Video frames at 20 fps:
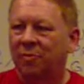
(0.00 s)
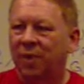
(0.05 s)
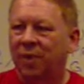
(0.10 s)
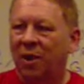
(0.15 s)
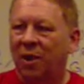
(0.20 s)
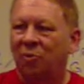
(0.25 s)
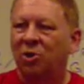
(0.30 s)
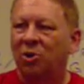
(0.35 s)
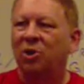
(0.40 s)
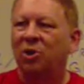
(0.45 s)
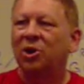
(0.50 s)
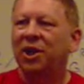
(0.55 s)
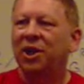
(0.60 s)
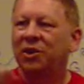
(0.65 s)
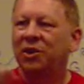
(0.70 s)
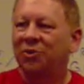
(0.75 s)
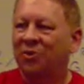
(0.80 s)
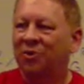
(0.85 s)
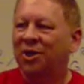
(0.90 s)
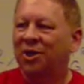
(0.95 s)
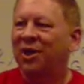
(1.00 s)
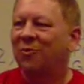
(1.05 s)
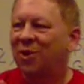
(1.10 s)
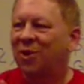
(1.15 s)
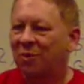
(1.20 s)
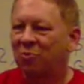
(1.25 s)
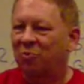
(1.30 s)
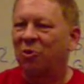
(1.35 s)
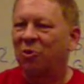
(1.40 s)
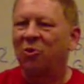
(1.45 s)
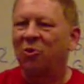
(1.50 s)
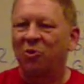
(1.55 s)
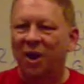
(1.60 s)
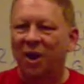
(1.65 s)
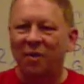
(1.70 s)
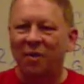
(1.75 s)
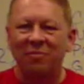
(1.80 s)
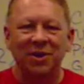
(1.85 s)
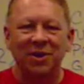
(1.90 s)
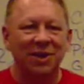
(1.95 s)
And we'll look at doing what a program
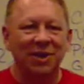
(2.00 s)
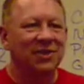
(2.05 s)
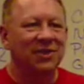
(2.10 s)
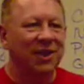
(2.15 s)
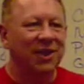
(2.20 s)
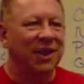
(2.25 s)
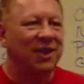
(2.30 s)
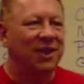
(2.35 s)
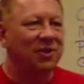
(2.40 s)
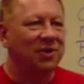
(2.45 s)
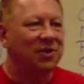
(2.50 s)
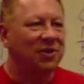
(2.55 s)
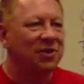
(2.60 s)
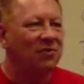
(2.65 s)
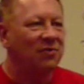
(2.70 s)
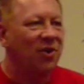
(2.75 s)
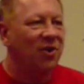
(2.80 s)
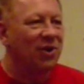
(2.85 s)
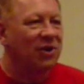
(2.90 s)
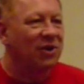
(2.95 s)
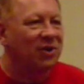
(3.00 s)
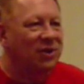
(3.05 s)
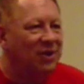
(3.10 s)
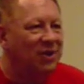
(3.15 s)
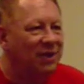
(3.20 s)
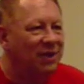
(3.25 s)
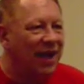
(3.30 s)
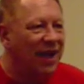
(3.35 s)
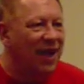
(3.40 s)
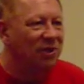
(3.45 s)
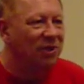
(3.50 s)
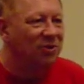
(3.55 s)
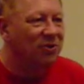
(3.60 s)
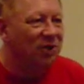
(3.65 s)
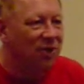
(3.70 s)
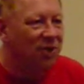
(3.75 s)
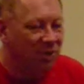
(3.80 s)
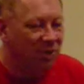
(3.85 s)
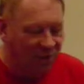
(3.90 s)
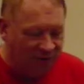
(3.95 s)
does later as far as actually
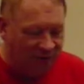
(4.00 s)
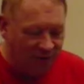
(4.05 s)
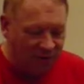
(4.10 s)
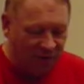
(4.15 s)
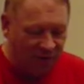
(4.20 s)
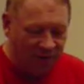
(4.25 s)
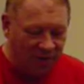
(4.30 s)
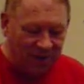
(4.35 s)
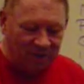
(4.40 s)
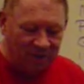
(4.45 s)
looking at one